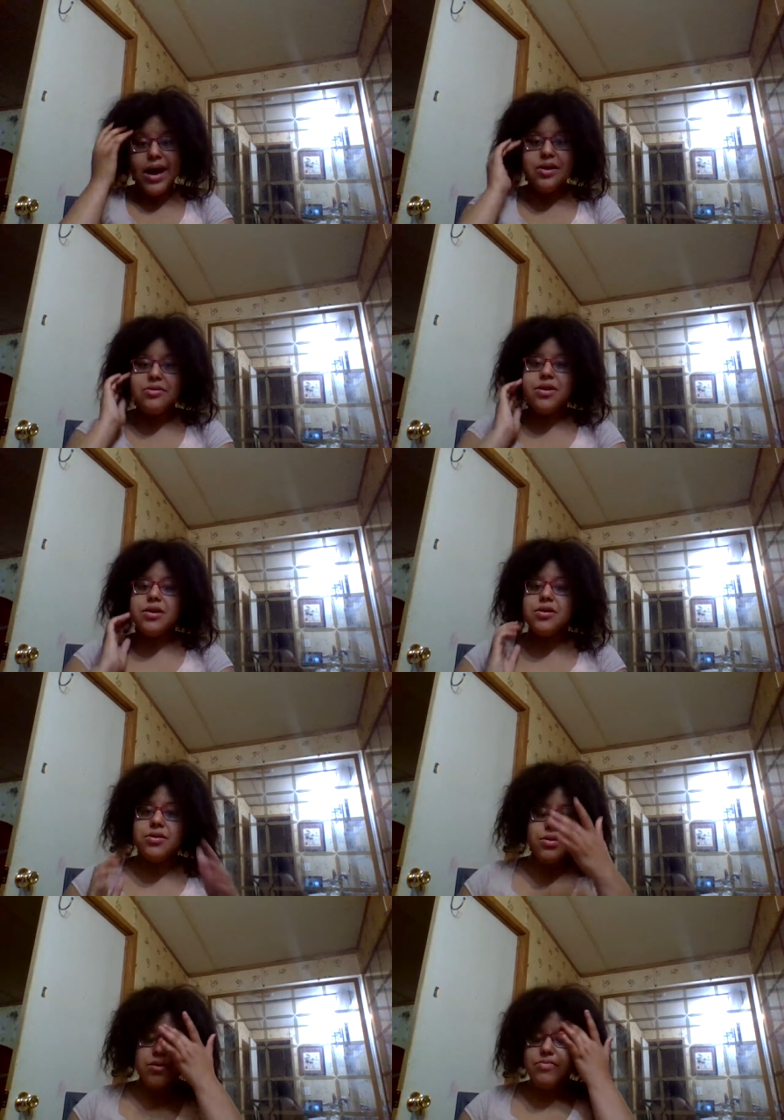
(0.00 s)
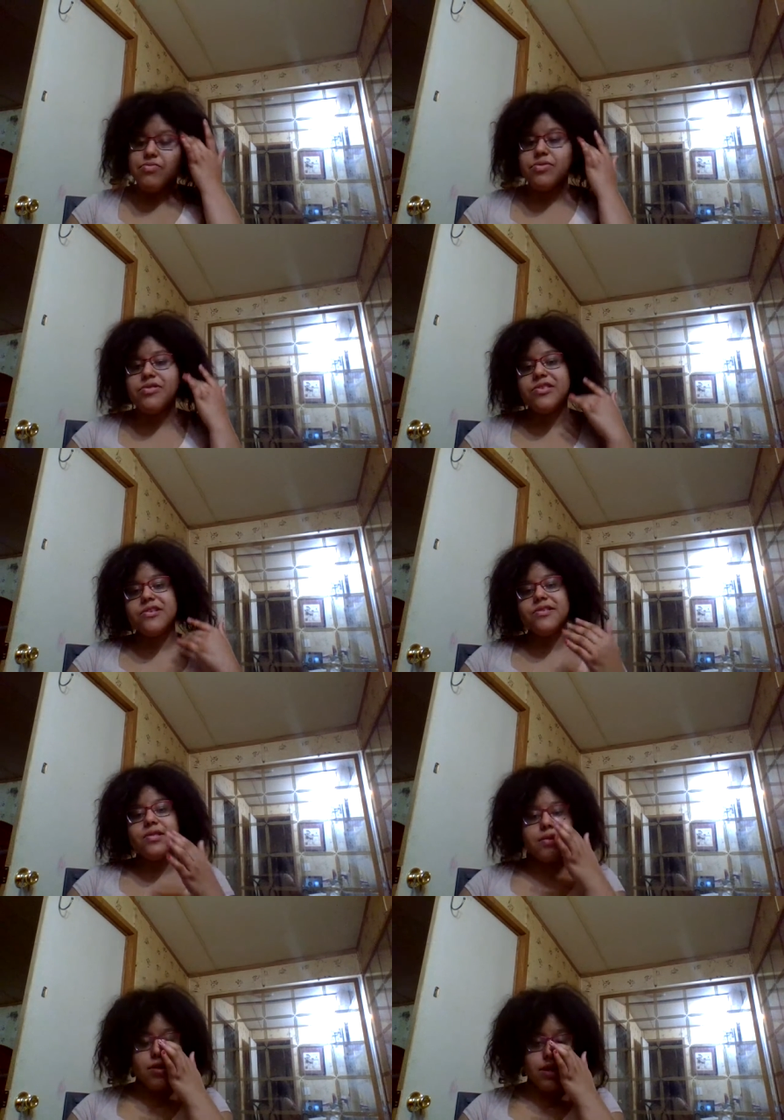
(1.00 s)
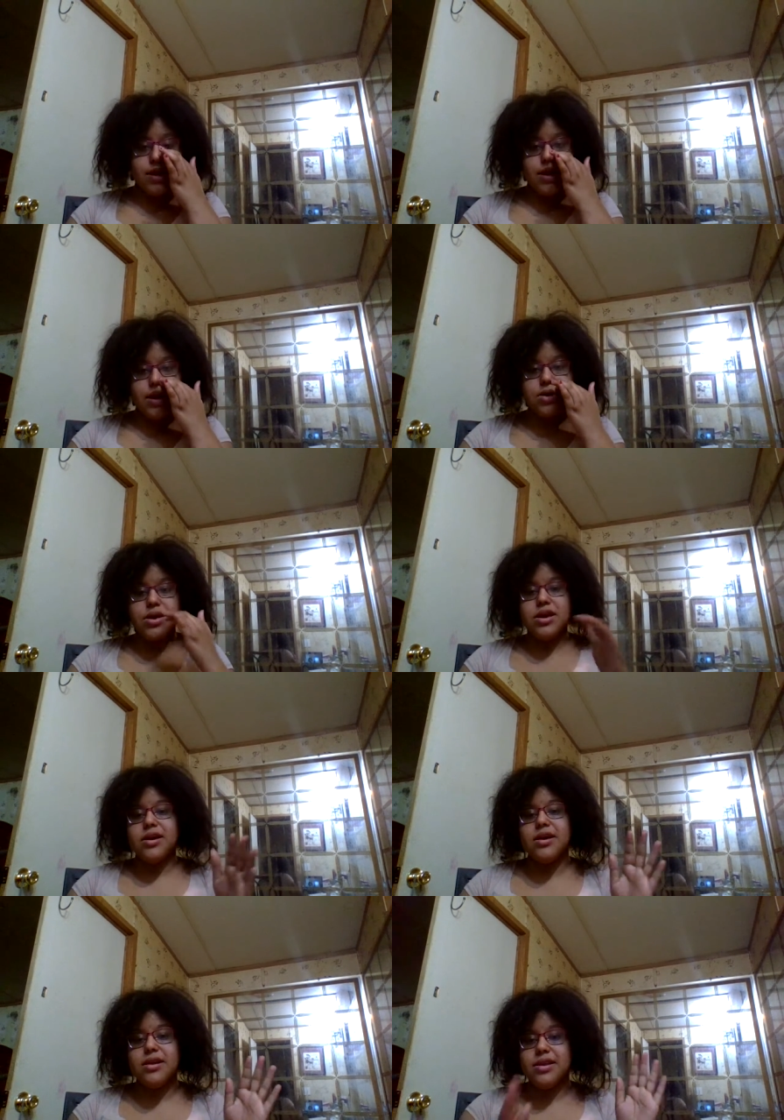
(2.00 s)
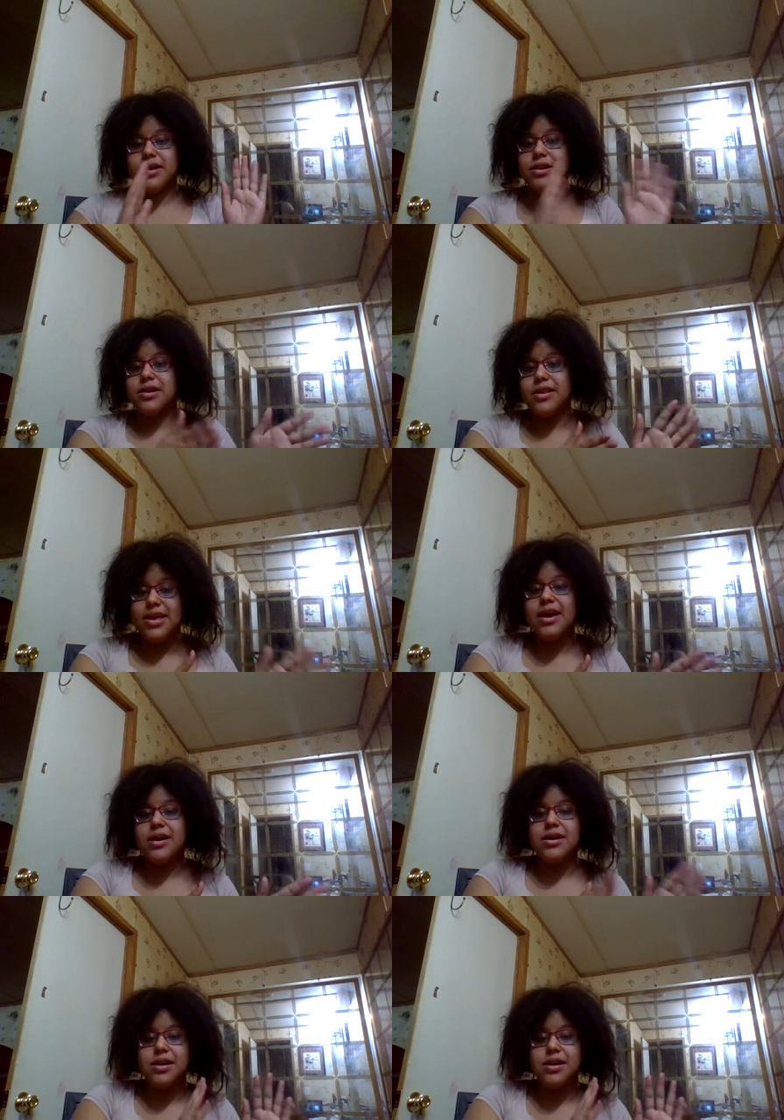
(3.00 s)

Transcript: I don't know, just Oh yeah, a, yeah.